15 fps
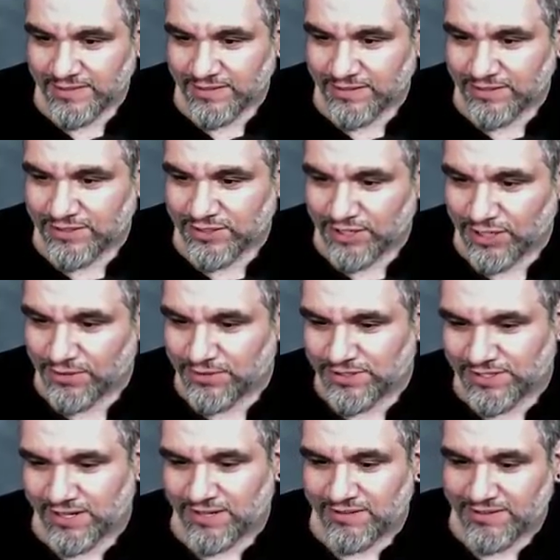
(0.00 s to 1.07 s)
There is no
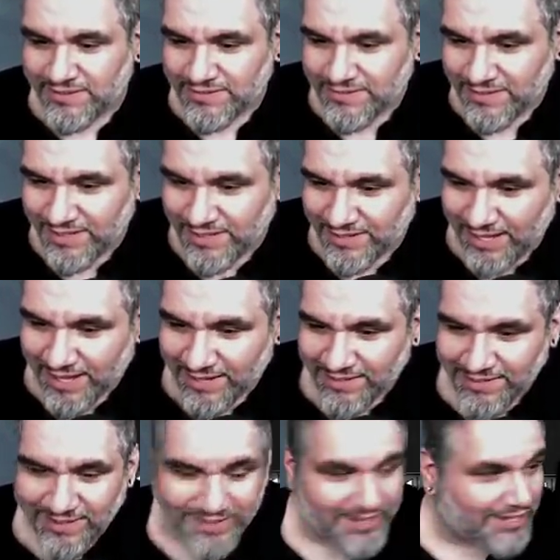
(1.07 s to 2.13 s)
snow in, in that
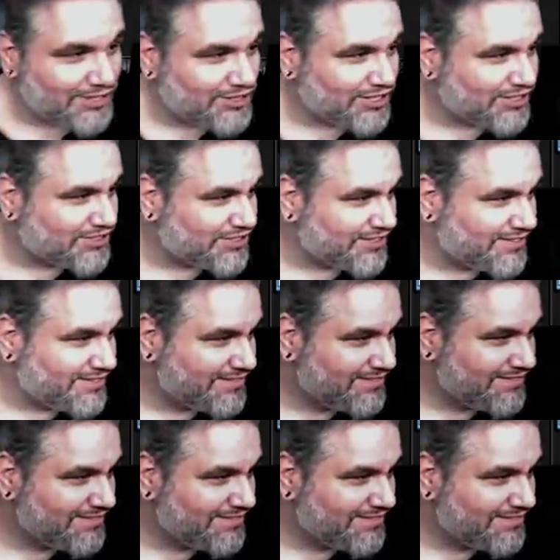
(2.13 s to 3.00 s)
in that juncture.